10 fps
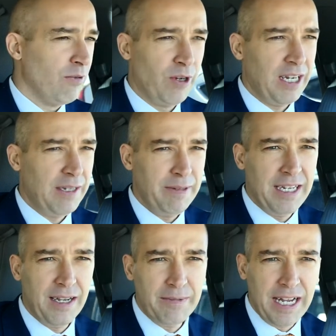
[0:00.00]
We're gonna be
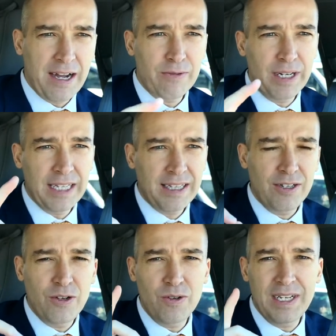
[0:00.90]
coming out with
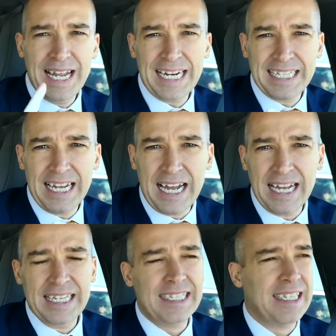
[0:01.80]
new
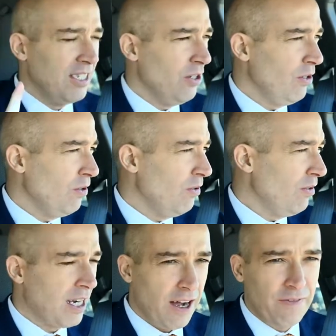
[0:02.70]
neckties, new
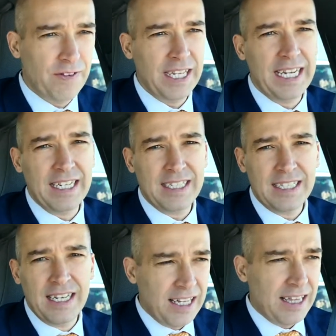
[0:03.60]

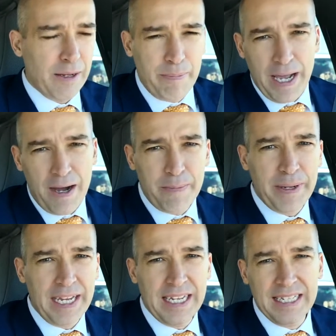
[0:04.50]
cufflinks, lapel
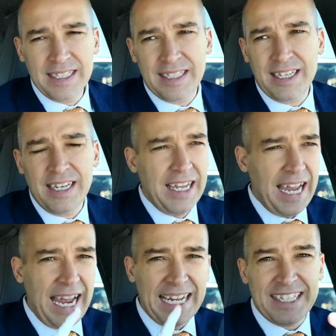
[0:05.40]
pins,
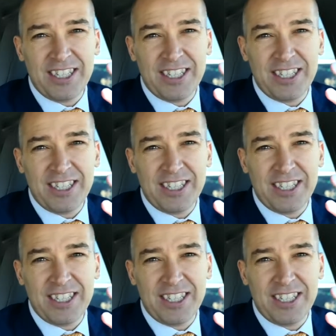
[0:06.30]
and